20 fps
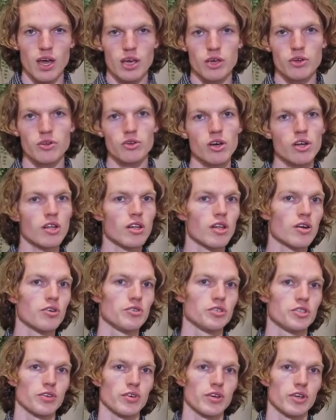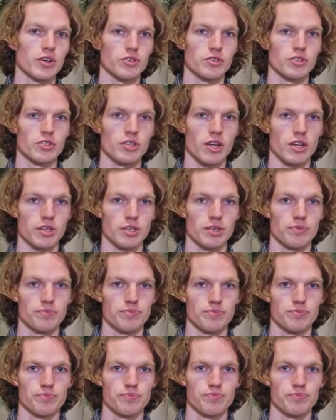You're not alone during your study.
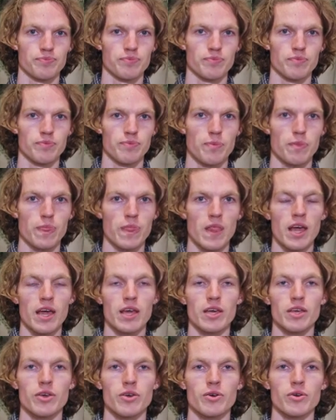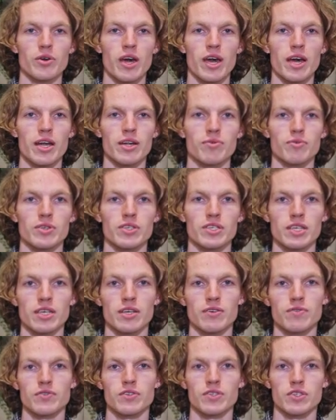You can
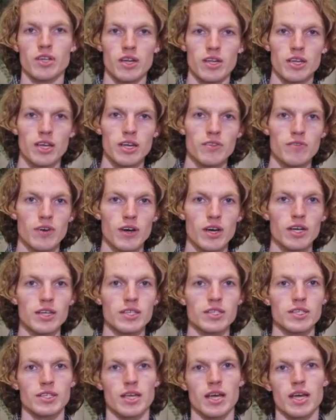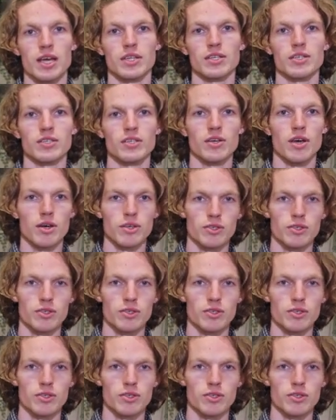receive study advice and